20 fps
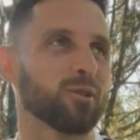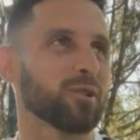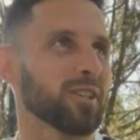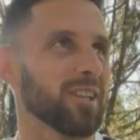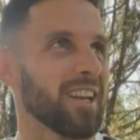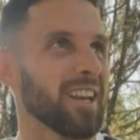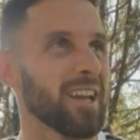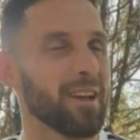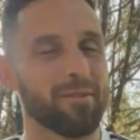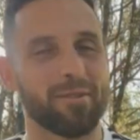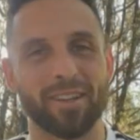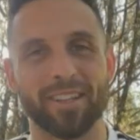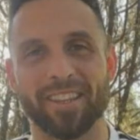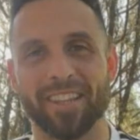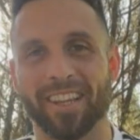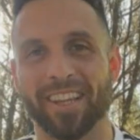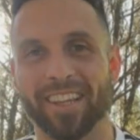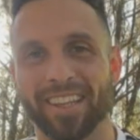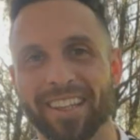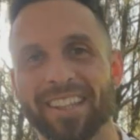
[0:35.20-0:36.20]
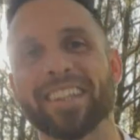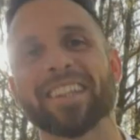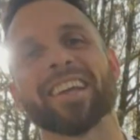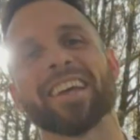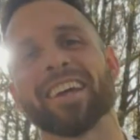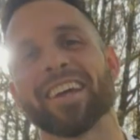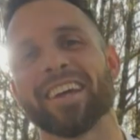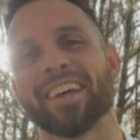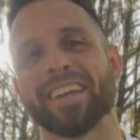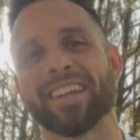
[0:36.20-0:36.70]
celebrate
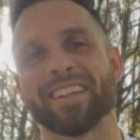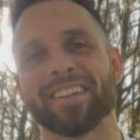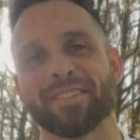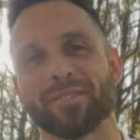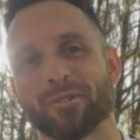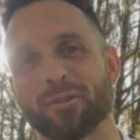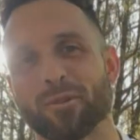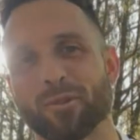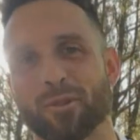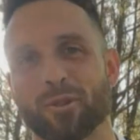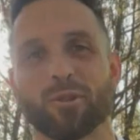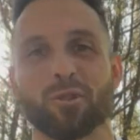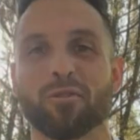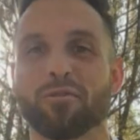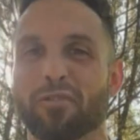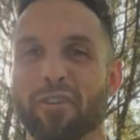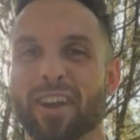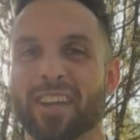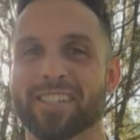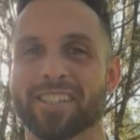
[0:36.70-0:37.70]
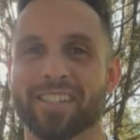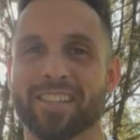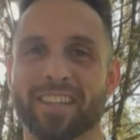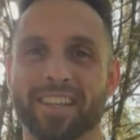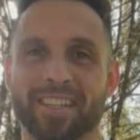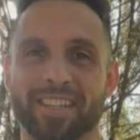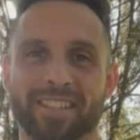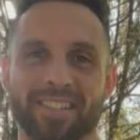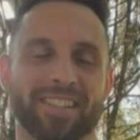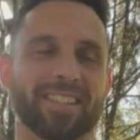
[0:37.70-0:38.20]
and to to fest
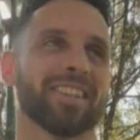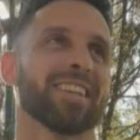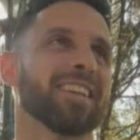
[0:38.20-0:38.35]
this.